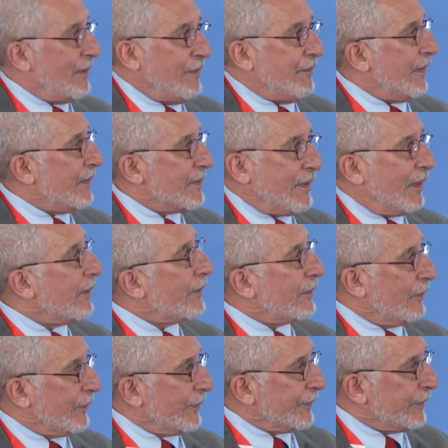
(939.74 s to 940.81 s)

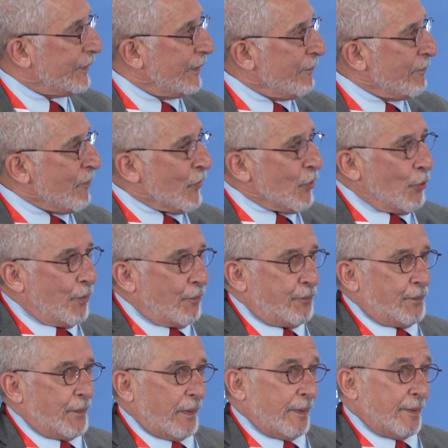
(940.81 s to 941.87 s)
evangelicals
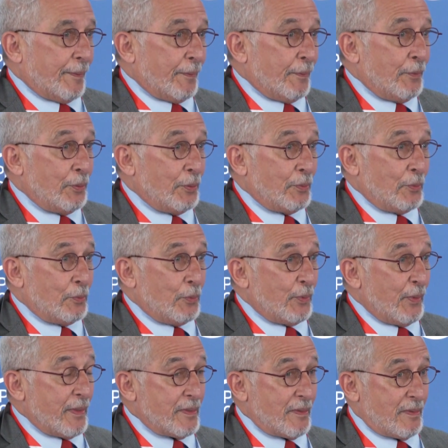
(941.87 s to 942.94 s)

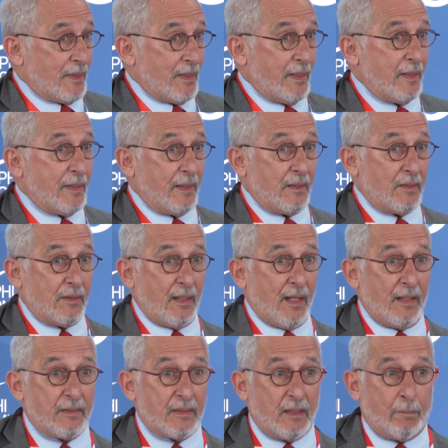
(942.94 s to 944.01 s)
who see this
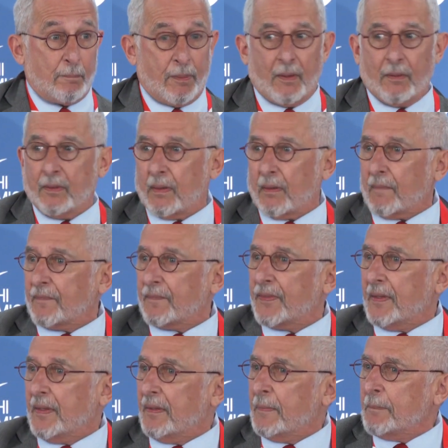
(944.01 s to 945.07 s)
as part of
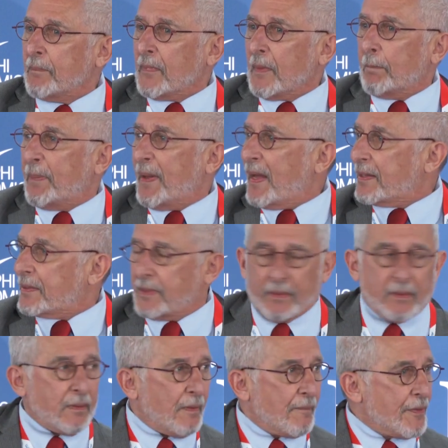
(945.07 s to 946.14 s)
the
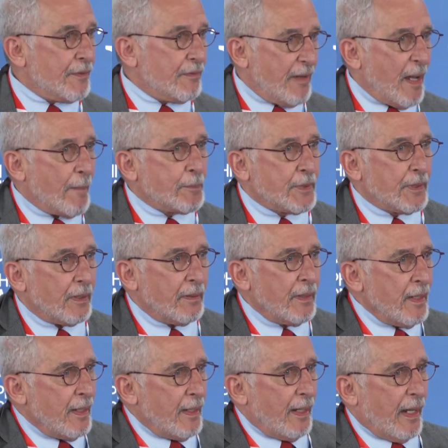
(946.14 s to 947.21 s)
pageant of the rapture
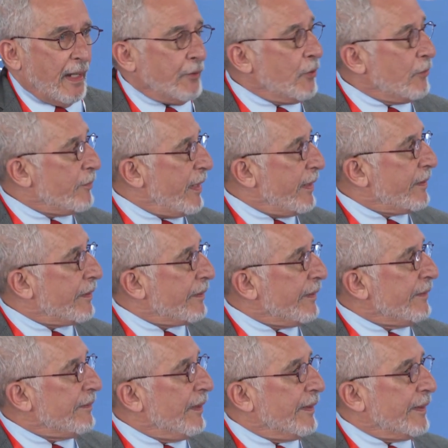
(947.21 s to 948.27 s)
and who make
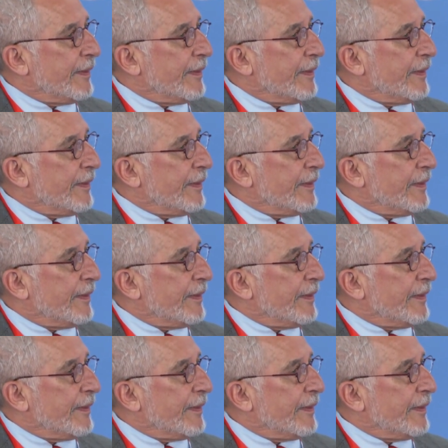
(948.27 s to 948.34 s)
the